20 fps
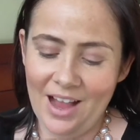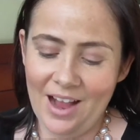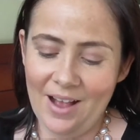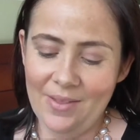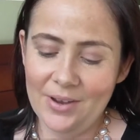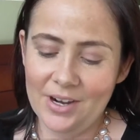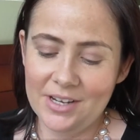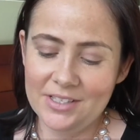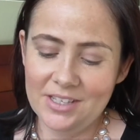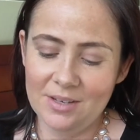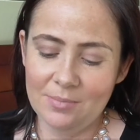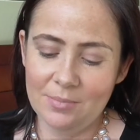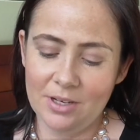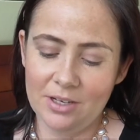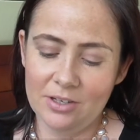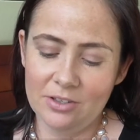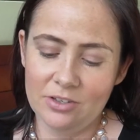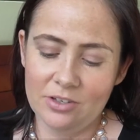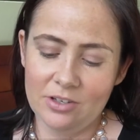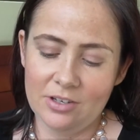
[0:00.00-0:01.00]
And then I take my
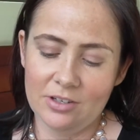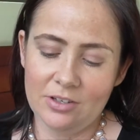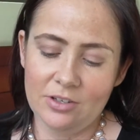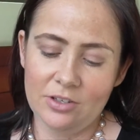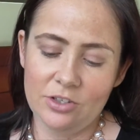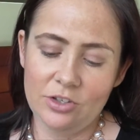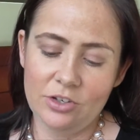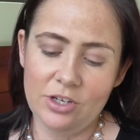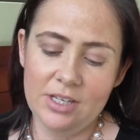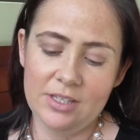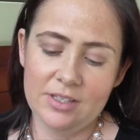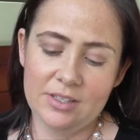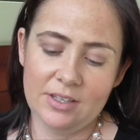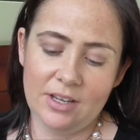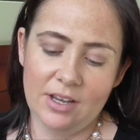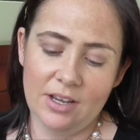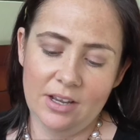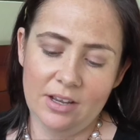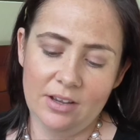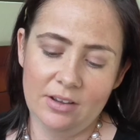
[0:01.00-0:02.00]
Catrice
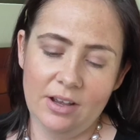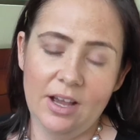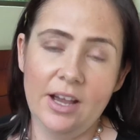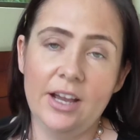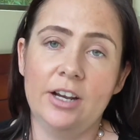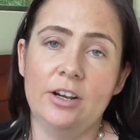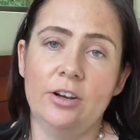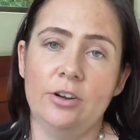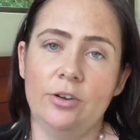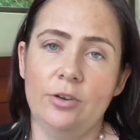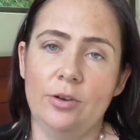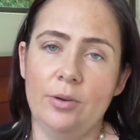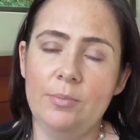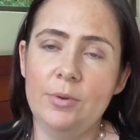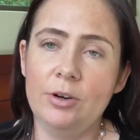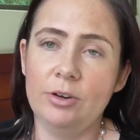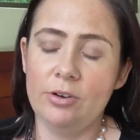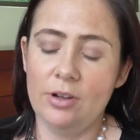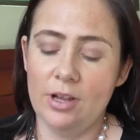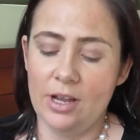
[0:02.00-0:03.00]
High Glow
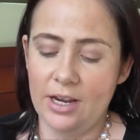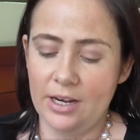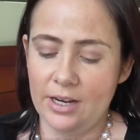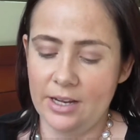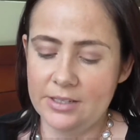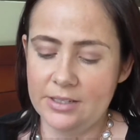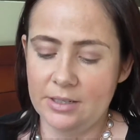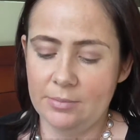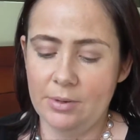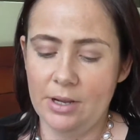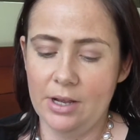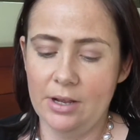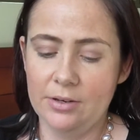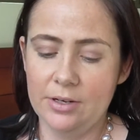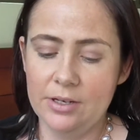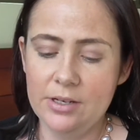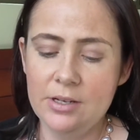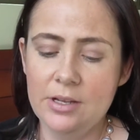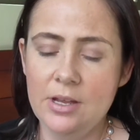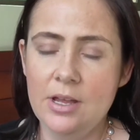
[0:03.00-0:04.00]
Mineral Highlighting
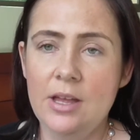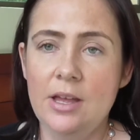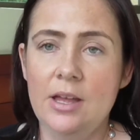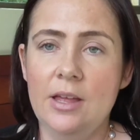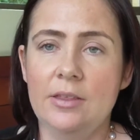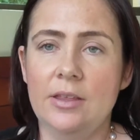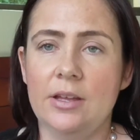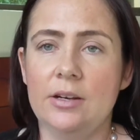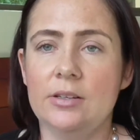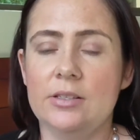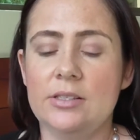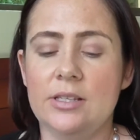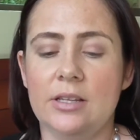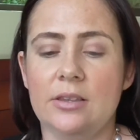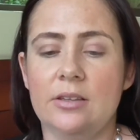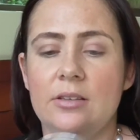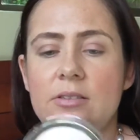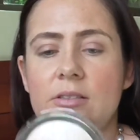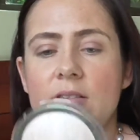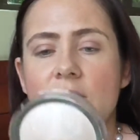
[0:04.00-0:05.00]
Powder. That looks
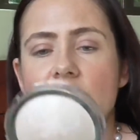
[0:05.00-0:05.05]
like this.